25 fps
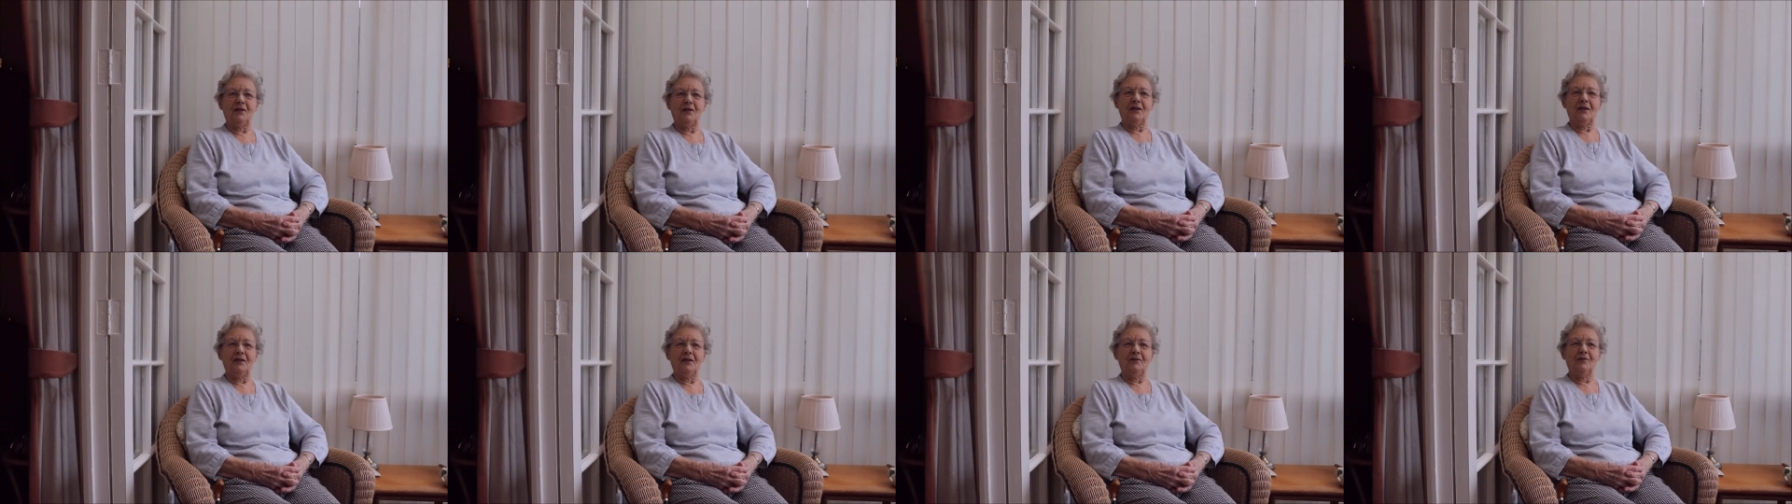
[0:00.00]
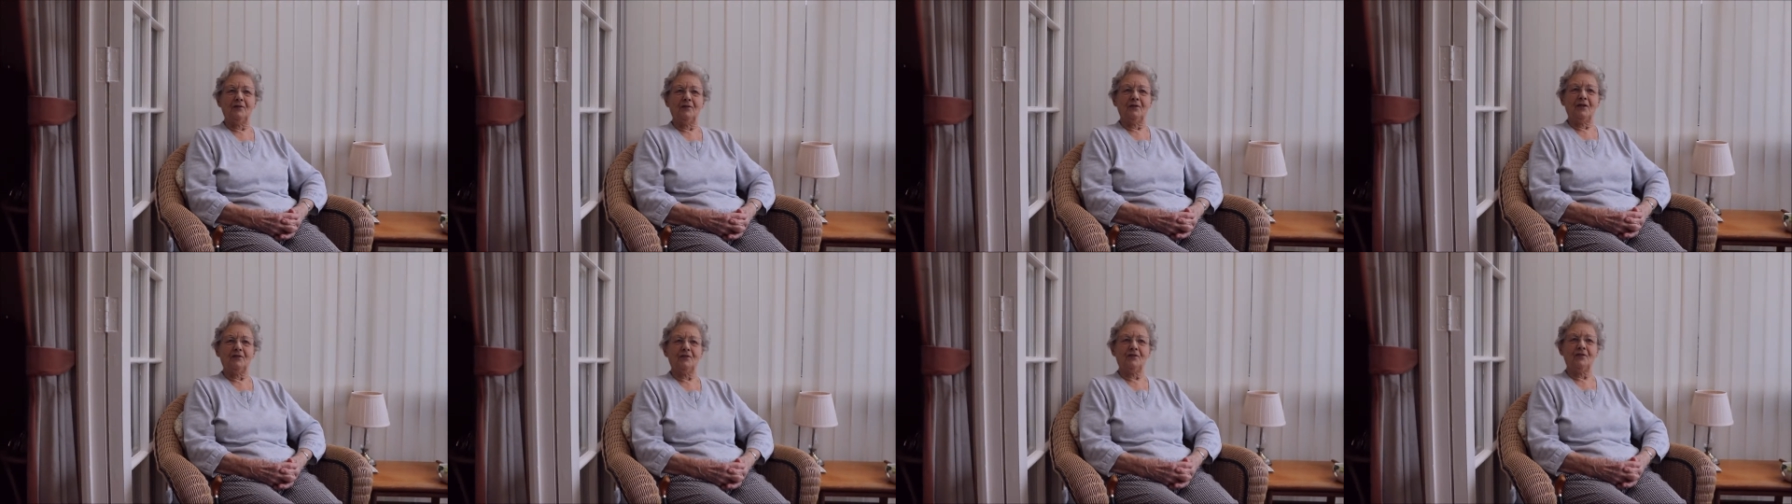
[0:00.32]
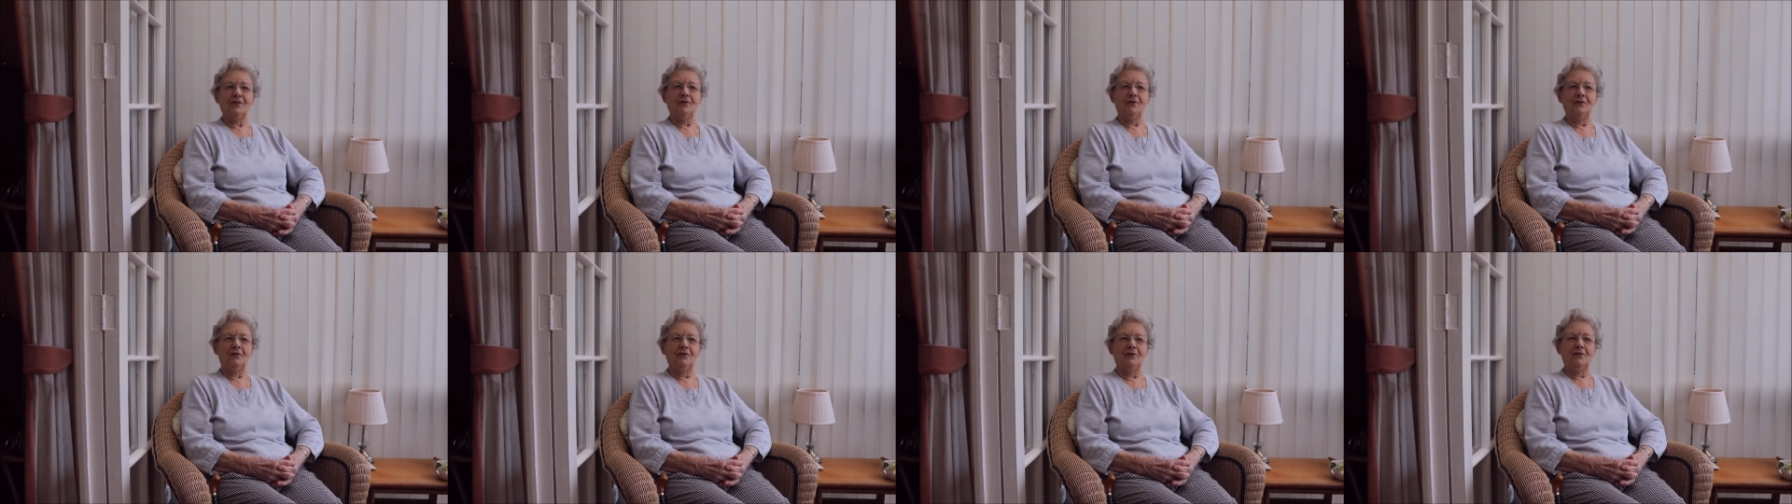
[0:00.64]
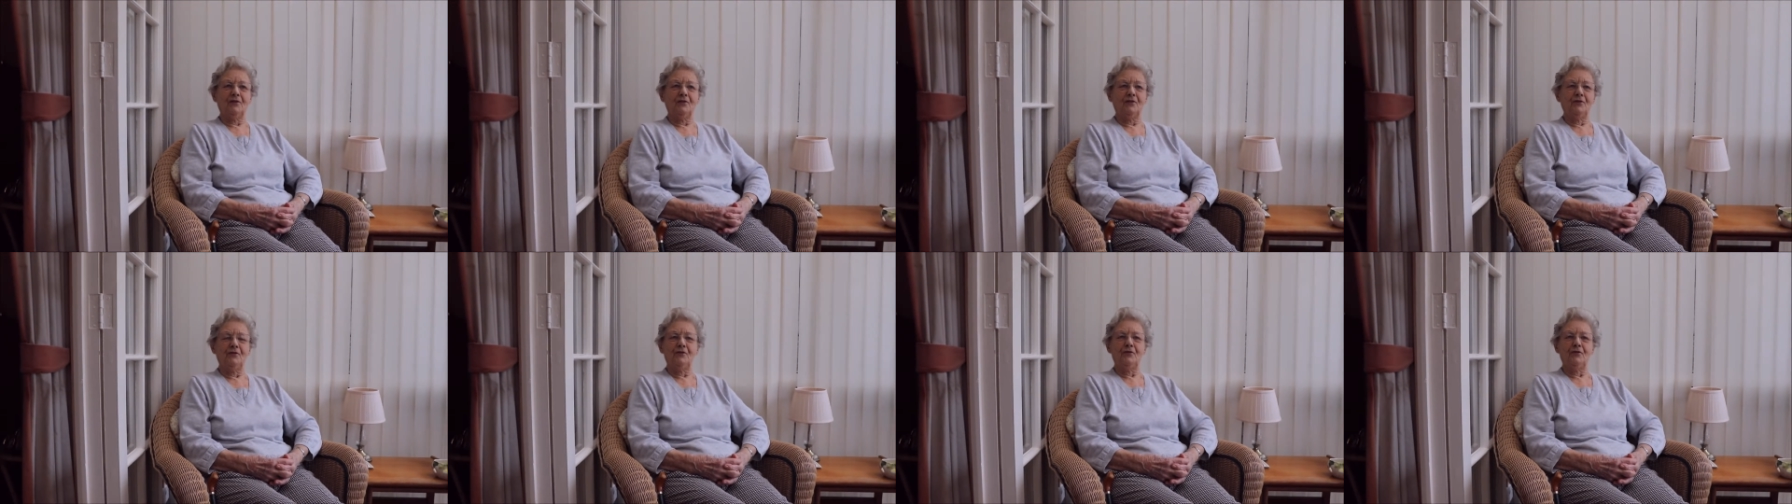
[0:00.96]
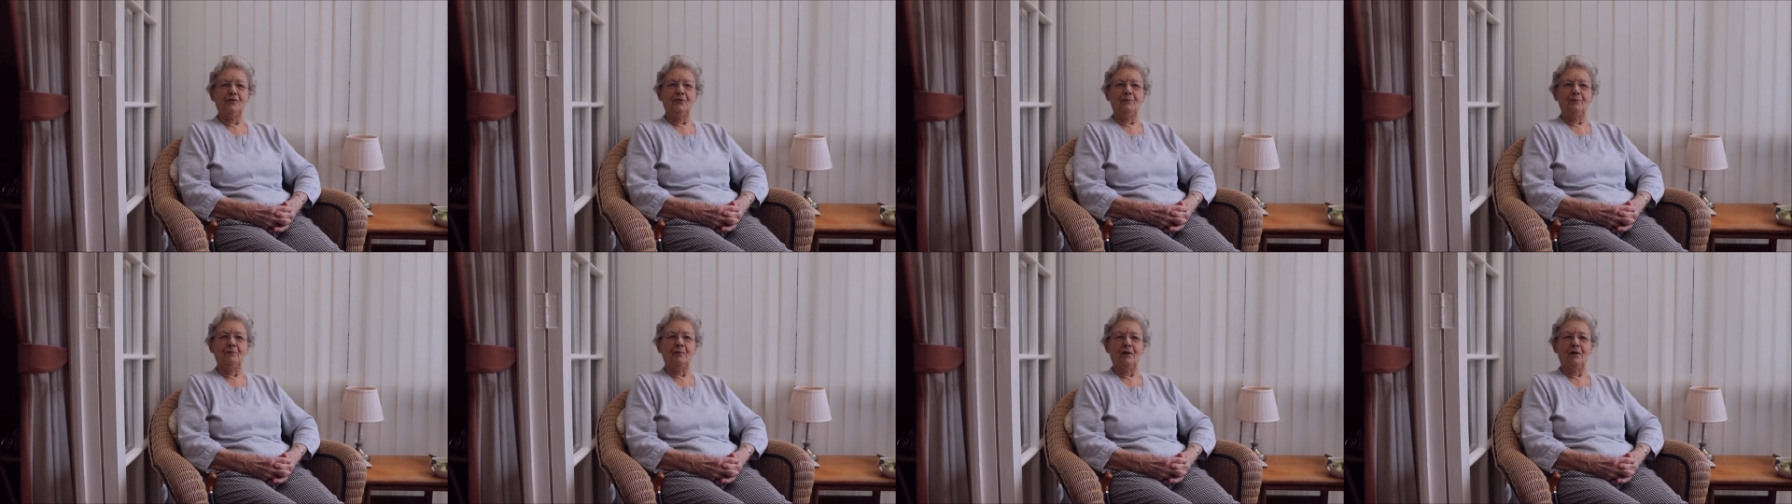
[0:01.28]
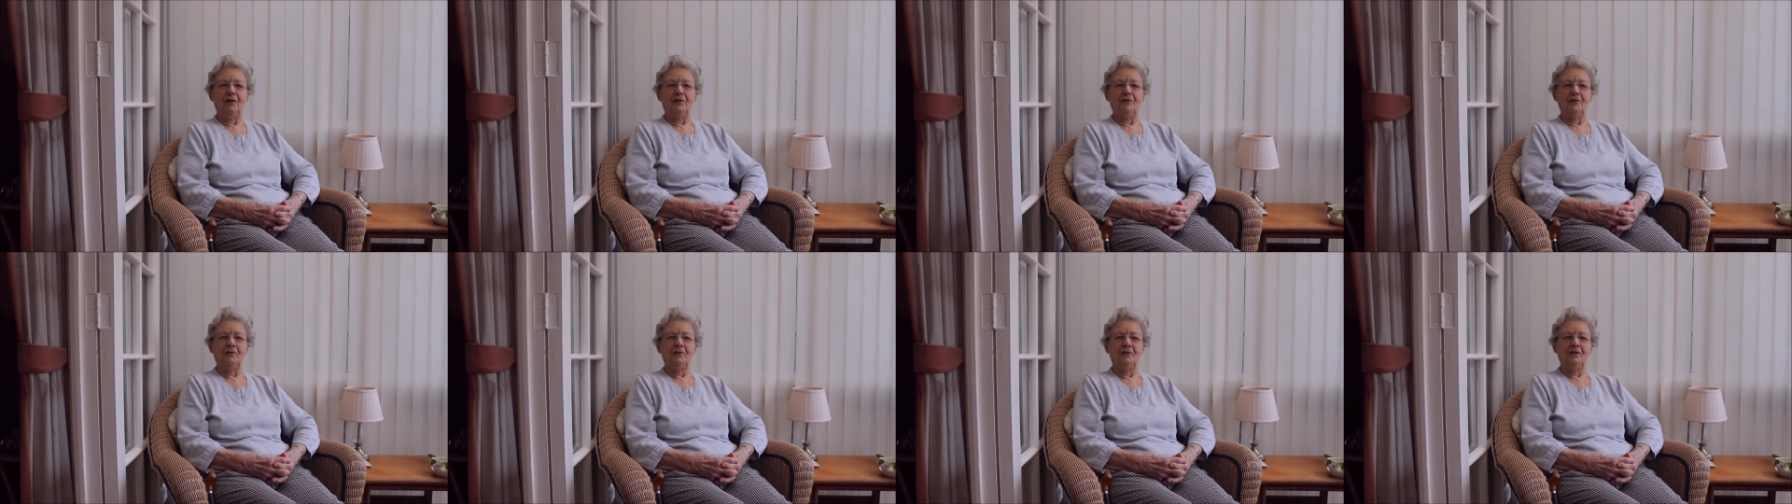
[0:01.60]
how you're getting on in your new
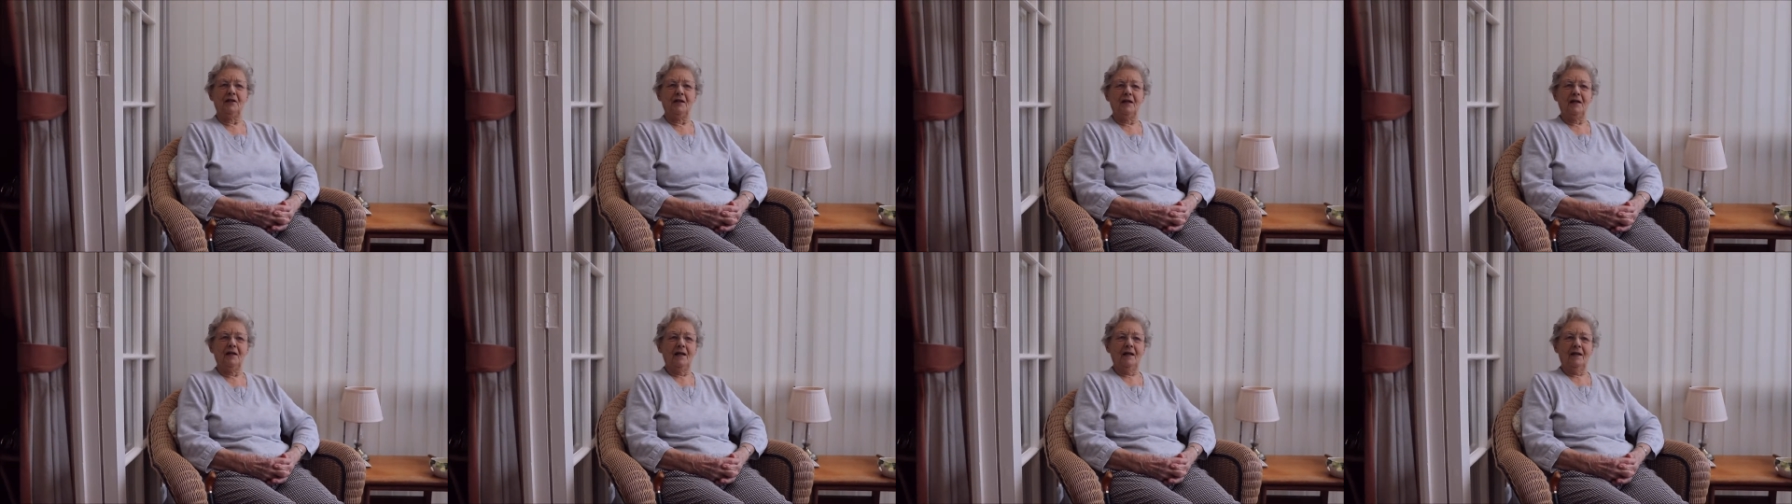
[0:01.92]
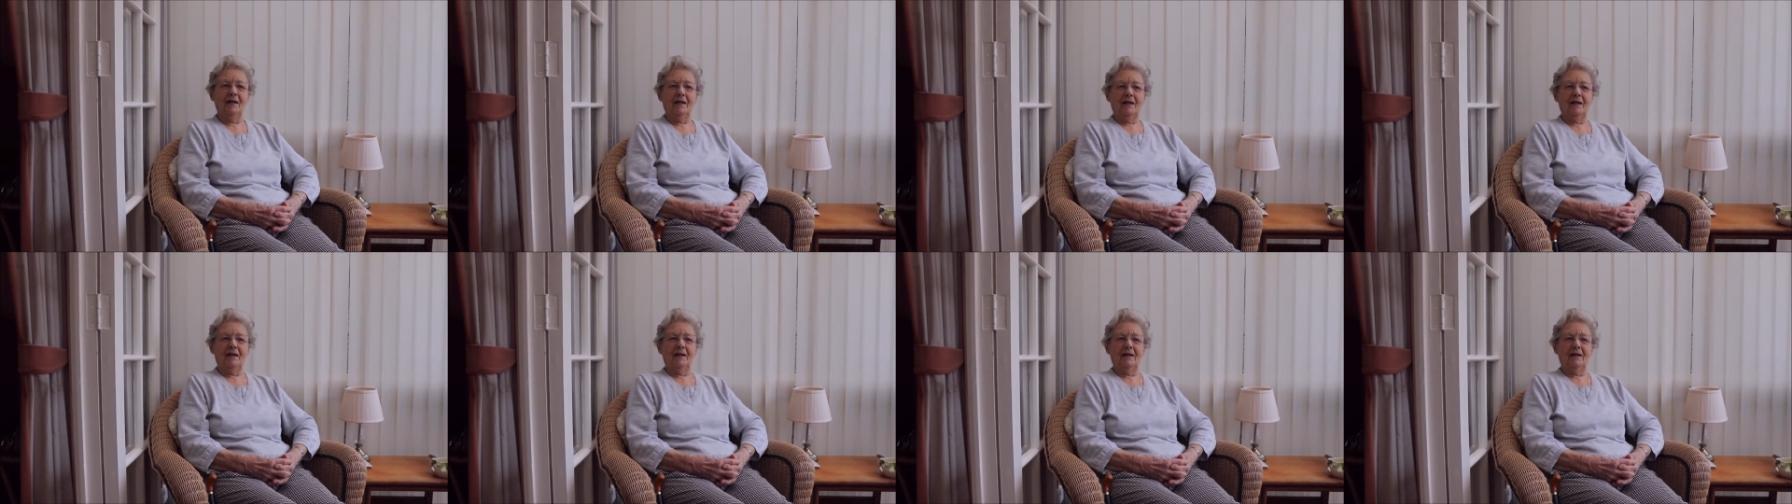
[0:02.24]
abode, mm.